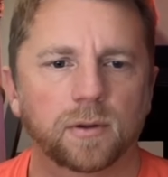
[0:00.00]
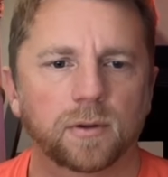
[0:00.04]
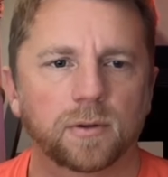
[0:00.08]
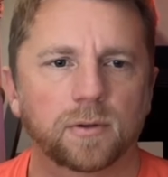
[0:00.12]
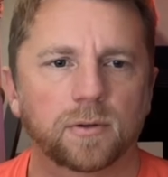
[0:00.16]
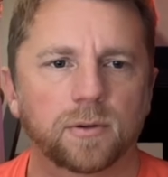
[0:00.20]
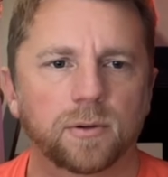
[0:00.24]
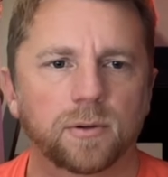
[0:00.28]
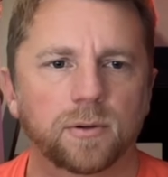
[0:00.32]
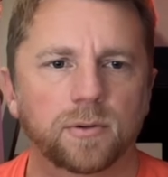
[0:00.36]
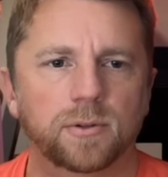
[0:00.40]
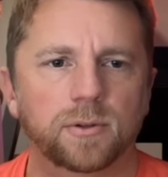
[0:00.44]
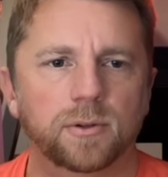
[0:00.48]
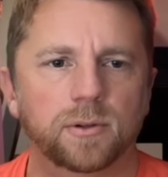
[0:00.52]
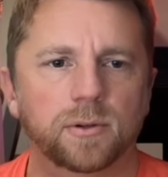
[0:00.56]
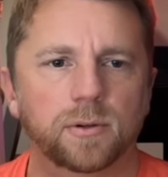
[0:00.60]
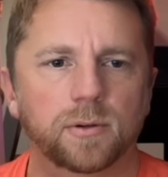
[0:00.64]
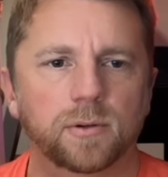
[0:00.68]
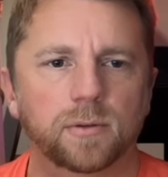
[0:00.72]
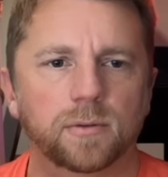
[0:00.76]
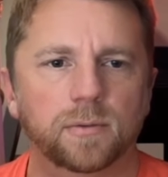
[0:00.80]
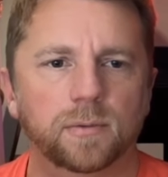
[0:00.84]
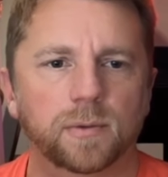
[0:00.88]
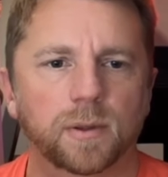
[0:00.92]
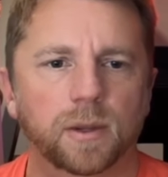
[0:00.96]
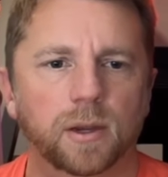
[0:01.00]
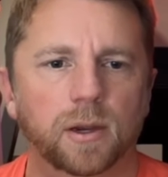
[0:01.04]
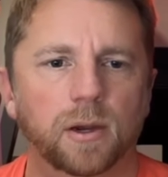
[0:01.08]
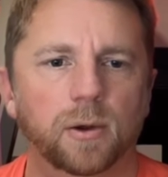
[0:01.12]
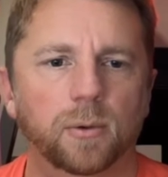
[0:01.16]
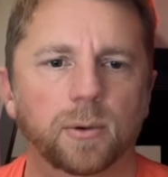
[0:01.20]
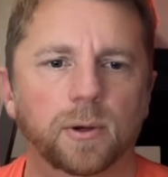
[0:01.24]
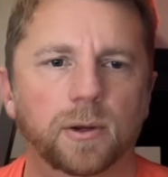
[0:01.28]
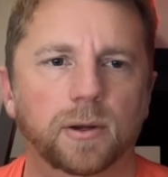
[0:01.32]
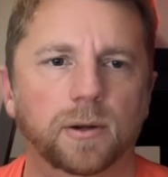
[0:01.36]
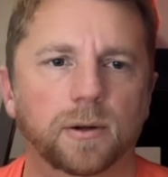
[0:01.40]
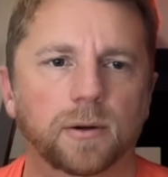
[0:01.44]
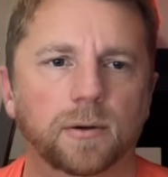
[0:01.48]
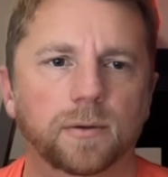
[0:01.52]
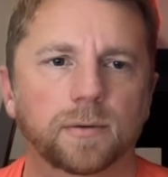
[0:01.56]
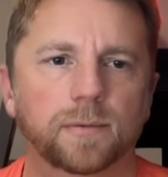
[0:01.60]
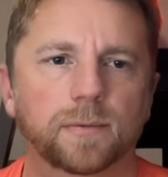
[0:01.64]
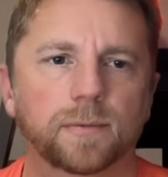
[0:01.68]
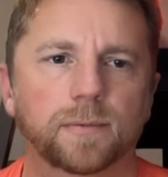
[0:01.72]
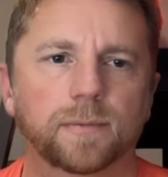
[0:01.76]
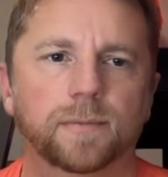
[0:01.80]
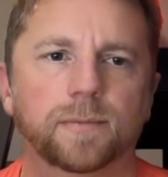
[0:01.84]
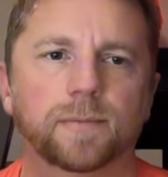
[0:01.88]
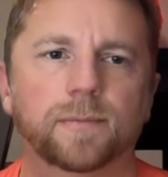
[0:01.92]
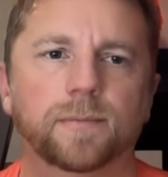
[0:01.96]
2-2. There we go.
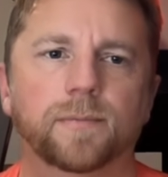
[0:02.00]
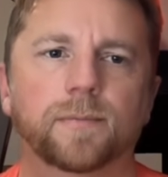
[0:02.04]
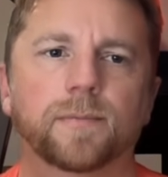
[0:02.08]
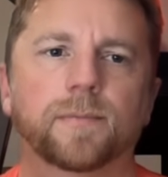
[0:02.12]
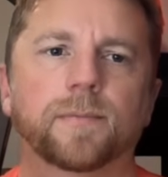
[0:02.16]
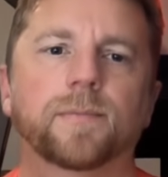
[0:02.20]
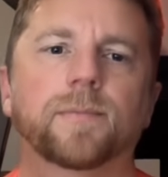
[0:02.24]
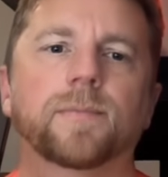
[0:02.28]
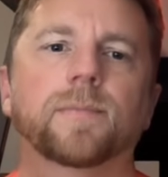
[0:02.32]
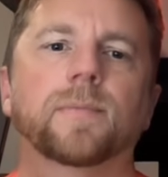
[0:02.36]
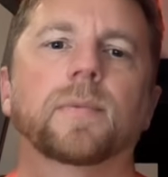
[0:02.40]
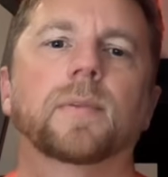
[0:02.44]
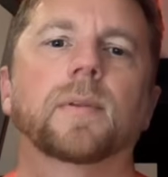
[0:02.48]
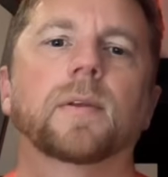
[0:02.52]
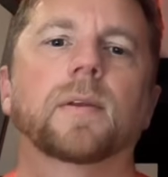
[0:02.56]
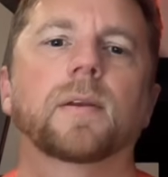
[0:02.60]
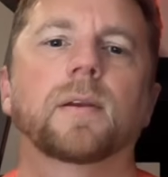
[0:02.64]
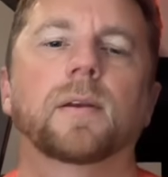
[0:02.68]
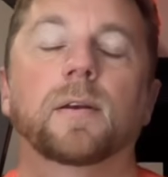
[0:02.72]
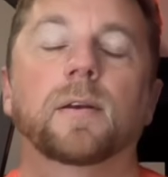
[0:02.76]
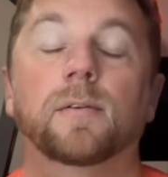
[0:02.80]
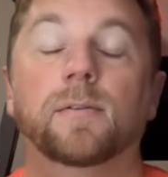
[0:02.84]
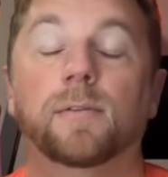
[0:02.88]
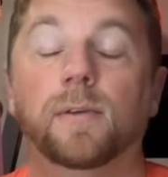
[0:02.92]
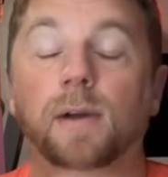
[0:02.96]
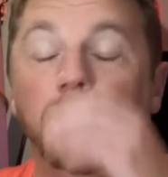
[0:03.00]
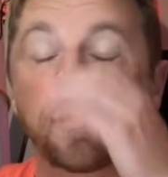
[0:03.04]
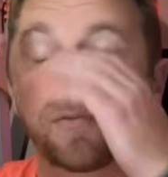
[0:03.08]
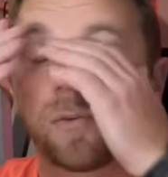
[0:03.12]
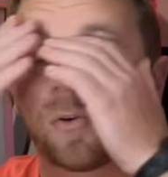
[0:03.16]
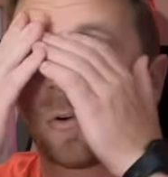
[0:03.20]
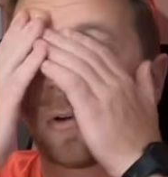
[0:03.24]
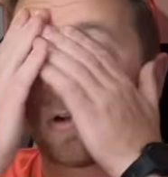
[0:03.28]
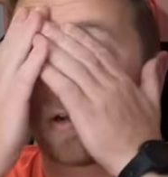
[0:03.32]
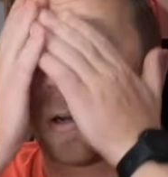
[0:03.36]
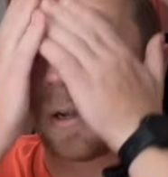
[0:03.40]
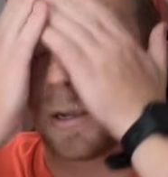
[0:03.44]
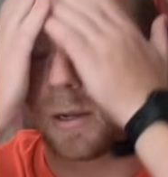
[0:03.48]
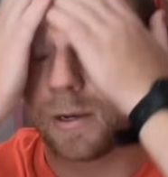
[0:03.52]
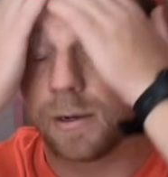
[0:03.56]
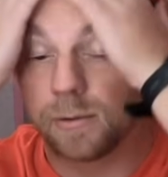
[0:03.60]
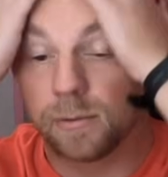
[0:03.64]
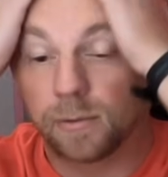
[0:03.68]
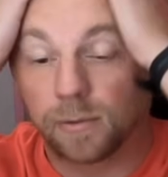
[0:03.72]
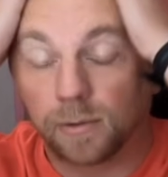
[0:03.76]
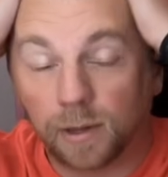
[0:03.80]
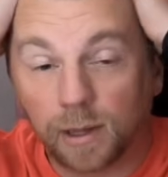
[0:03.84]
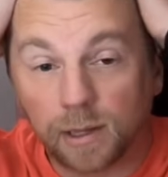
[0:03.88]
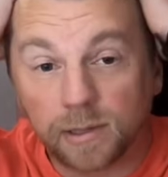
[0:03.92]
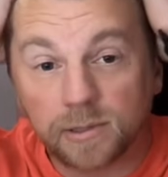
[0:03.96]
509.
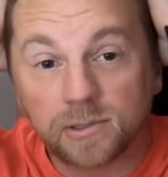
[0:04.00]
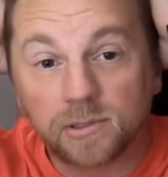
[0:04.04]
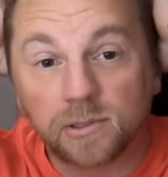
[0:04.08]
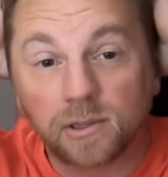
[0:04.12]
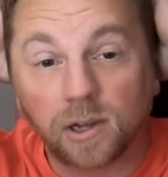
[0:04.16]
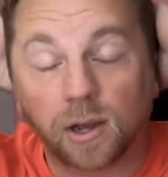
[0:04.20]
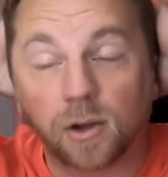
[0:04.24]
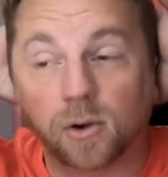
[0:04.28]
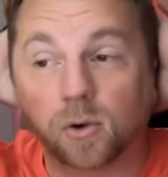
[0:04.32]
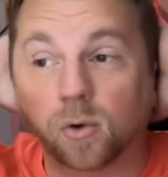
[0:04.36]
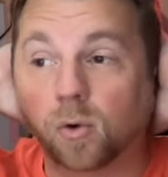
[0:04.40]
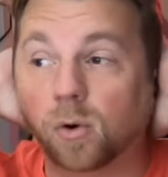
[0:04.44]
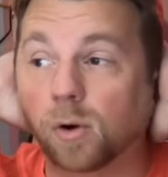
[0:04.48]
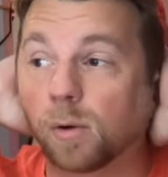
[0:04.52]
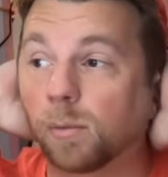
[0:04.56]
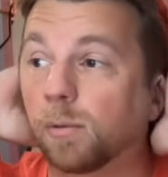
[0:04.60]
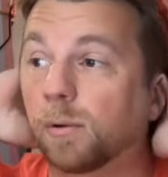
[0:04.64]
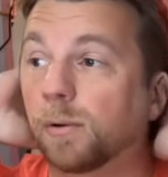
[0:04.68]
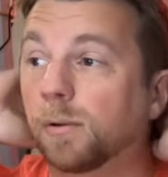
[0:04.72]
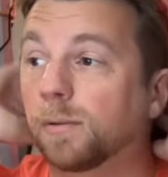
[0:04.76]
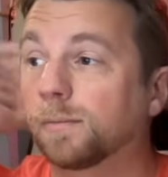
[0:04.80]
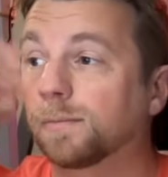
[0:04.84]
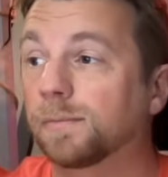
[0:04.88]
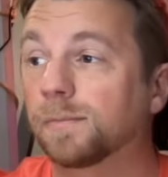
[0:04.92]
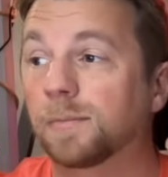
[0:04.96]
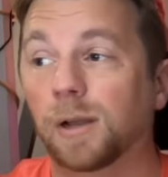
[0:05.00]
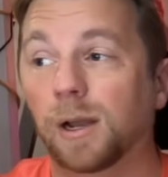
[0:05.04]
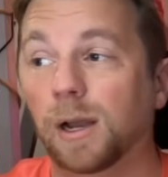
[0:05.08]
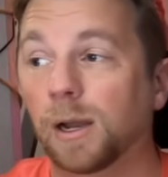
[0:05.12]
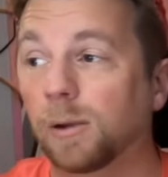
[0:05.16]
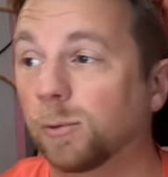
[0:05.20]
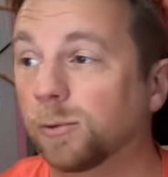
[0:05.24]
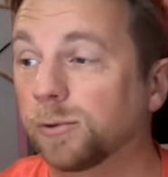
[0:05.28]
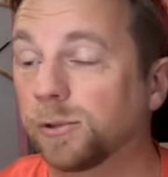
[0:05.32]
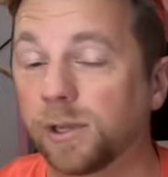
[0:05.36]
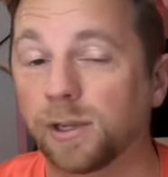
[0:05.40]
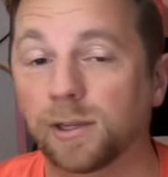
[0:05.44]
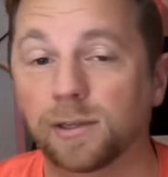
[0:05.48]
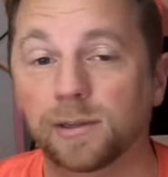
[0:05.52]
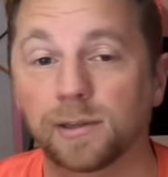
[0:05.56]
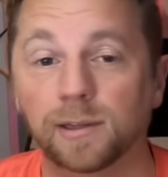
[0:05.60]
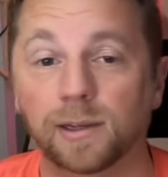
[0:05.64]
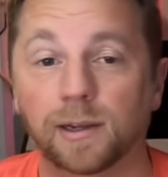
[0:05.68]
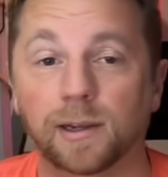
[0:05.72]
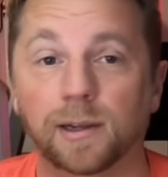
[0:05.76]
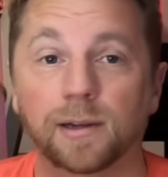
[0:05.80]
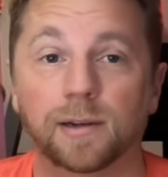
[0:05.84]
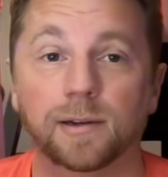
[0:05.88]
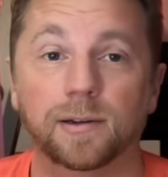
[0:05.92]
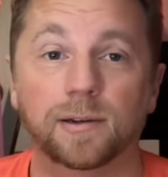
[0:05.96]
Well, that's not horrible. I will take
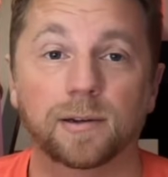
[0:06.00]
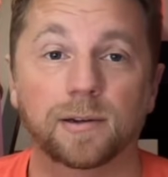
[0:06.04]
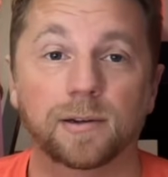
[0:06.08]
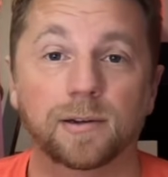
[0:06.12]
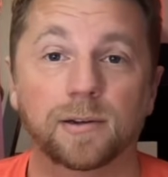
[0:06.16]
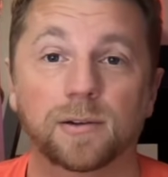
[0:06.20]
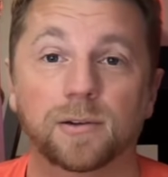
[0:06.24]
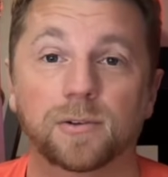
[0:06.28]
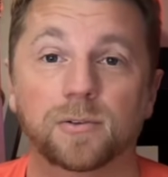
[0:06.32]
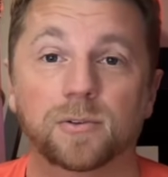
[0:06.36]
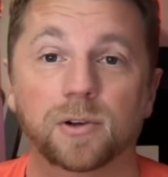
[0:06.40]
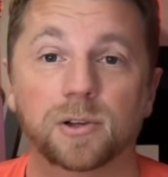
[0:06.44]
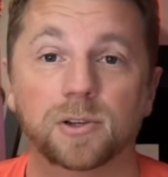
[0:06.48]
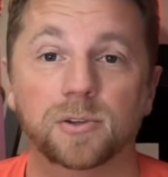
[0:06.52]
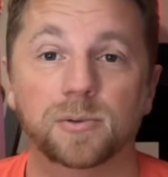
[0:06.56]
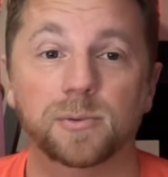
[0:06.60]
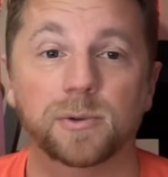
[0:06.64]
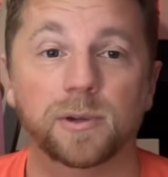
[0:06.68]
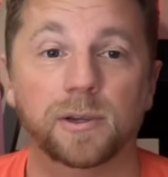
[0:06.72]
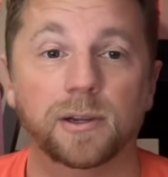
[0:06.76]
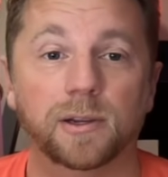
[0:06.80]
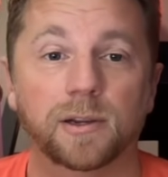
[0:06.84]
that. Trust me.